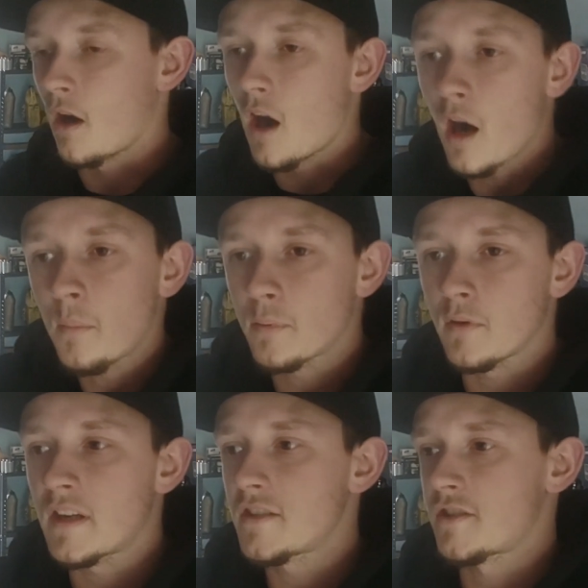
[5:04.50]
their
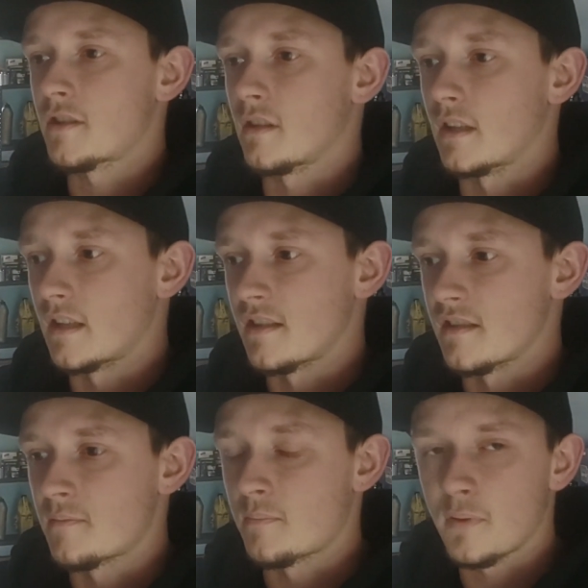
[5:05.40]
operation
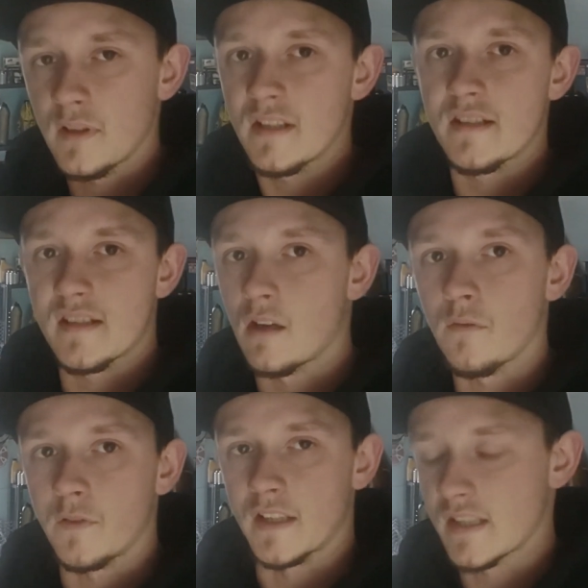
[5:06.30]
is pretty
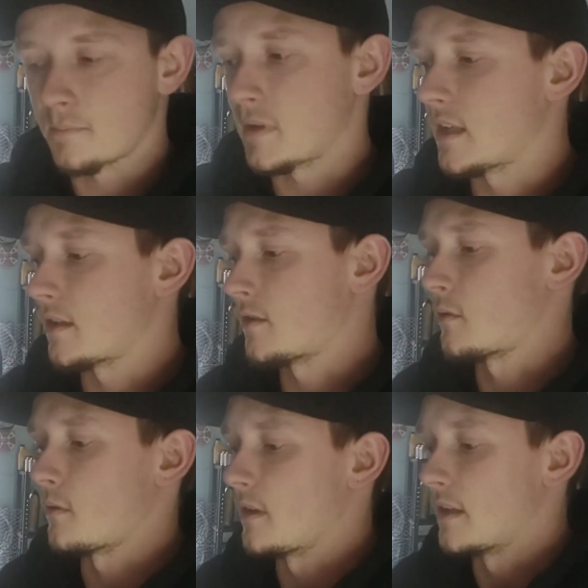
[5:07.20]

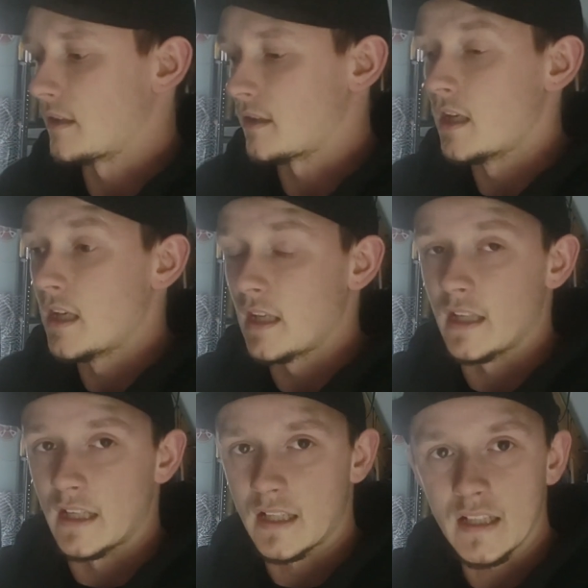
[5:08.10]
self-explanatory.
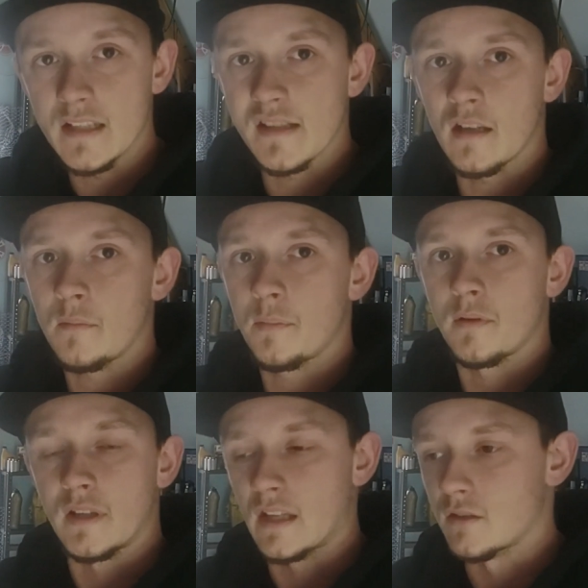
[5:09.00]
it heats up
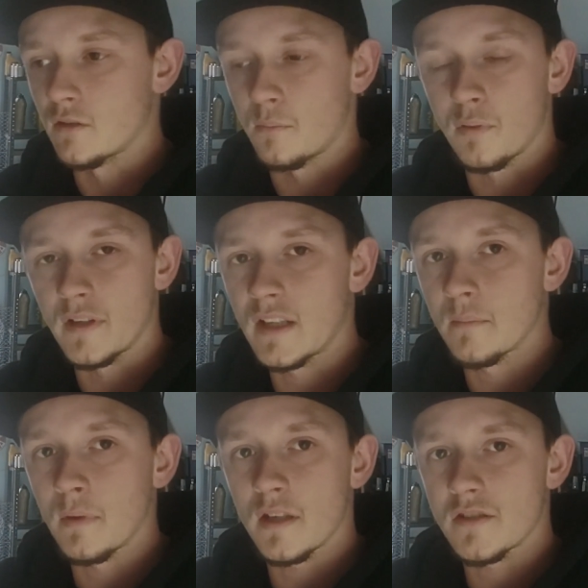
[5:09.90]
that little
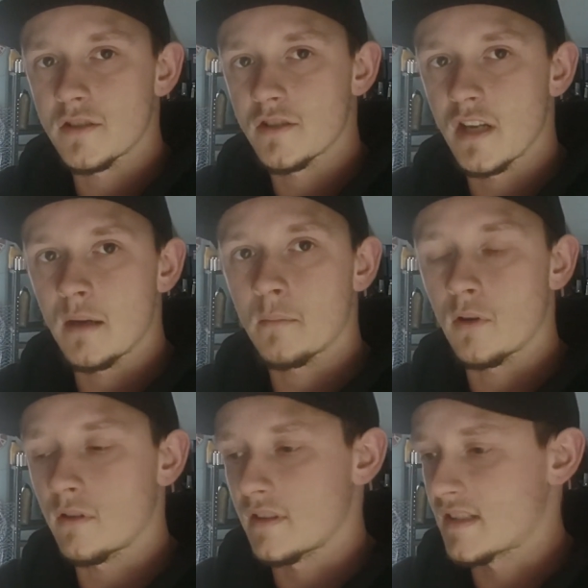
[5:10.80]
pre-combustion
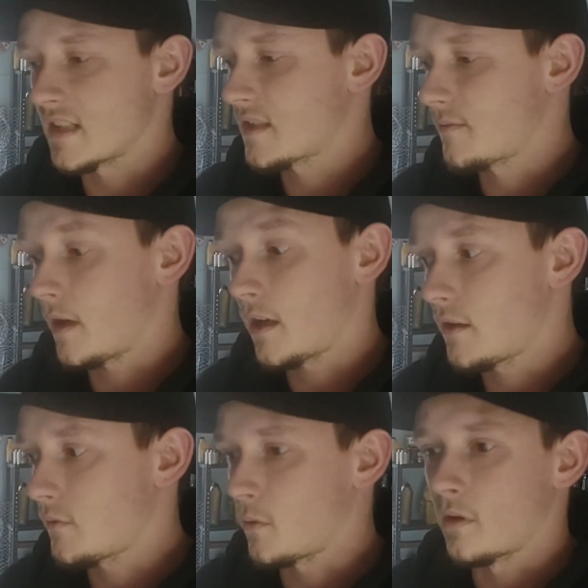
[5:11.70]
chamber on a
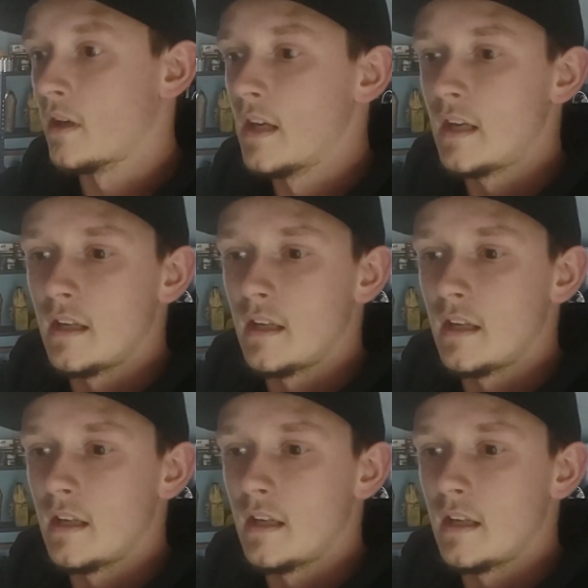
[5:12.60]
6.5, or